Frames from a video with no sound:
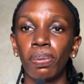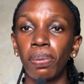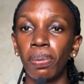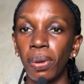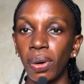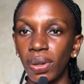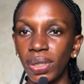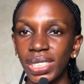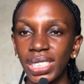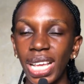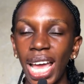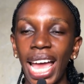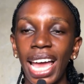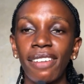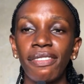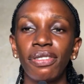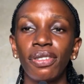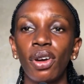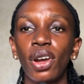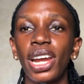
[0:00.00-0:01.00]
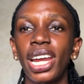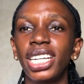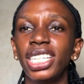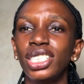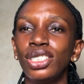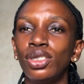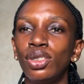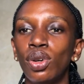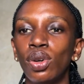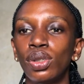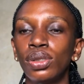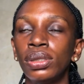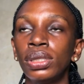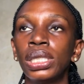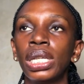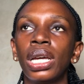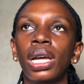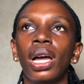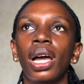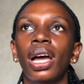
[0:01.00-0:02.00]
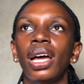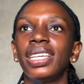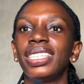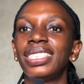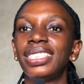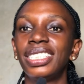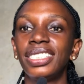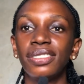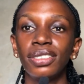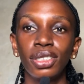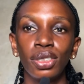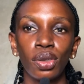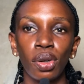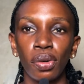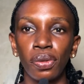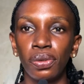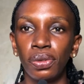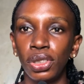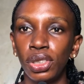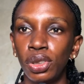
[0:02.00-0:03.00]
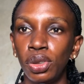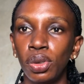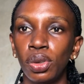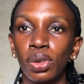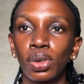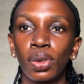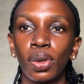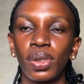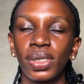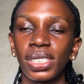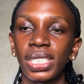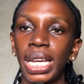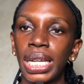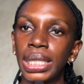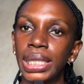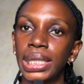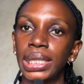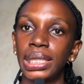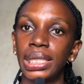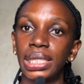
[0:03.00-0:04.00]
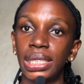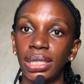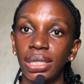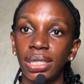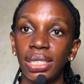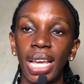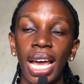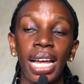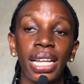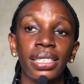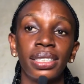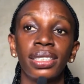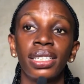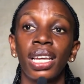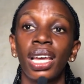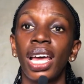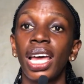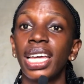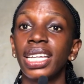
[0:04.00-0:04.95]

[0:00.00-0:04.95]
but I have already done series of videos concerning this, and